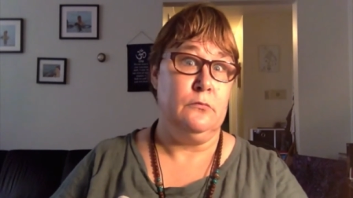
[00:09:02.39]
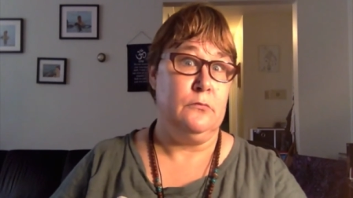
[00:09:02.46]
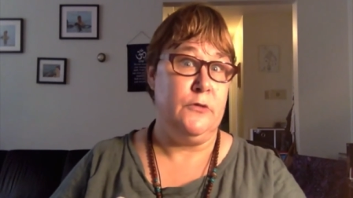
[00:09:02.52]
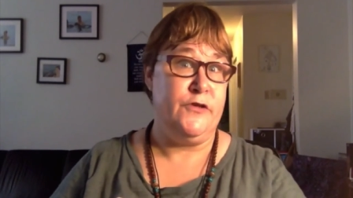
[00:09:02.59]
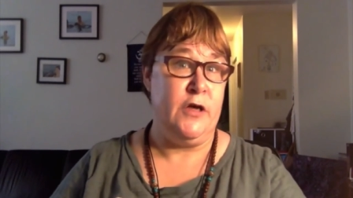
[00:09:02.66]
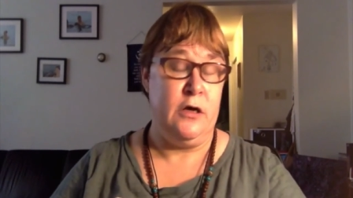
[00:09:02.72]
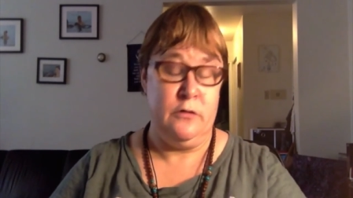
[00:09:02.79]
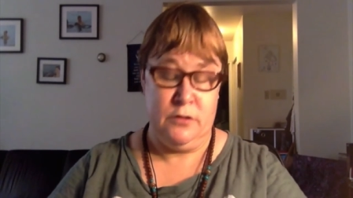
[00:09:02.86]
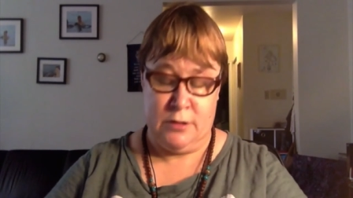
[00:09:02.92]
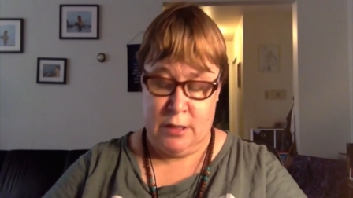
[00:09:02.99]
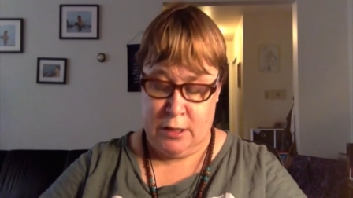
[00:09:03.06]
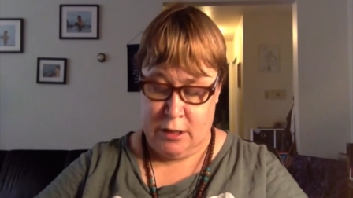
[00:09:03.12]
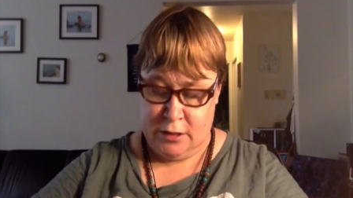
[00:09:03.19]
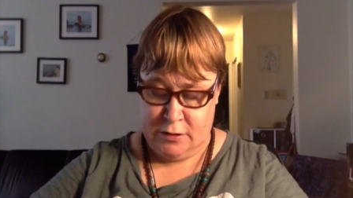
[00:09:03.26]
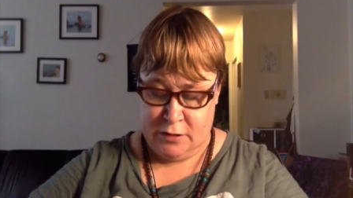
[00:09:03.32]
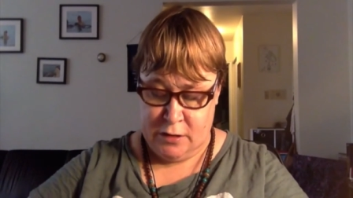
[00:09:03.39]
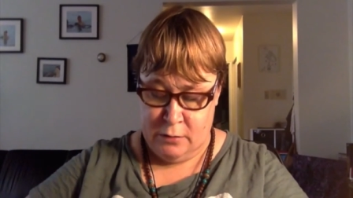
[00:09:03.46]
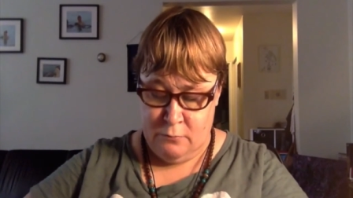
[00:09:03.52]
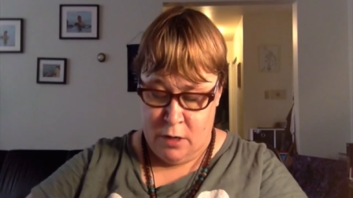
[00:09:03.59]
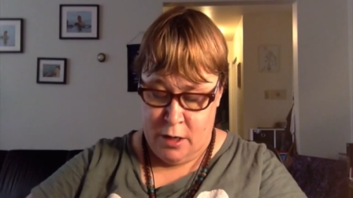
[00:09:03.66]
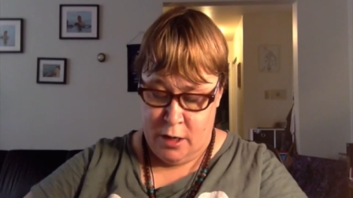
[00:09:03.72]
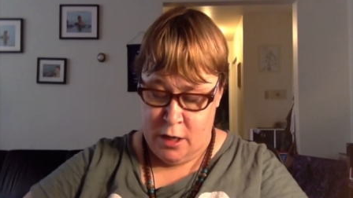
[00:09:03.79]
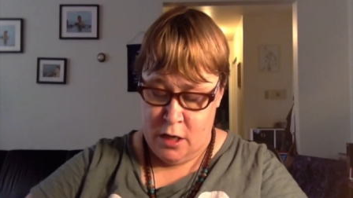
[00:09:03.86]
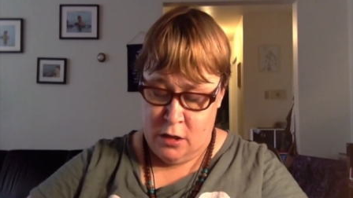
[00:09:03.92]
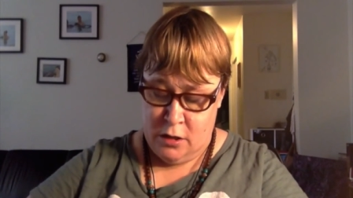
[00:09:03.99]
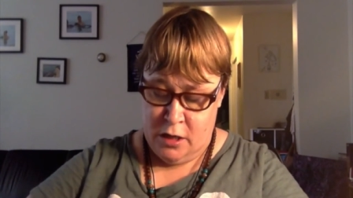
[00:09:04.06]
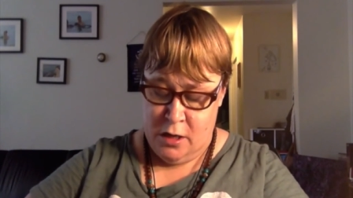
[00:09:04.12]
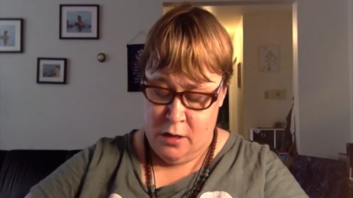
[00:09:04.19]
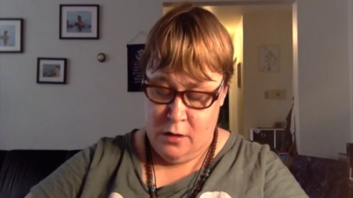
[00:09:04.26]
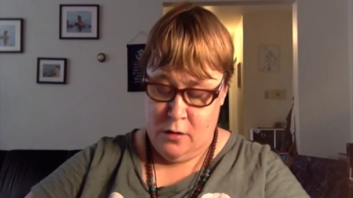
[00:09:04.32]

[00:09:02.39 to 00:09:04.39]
Sounds like it's up my alley.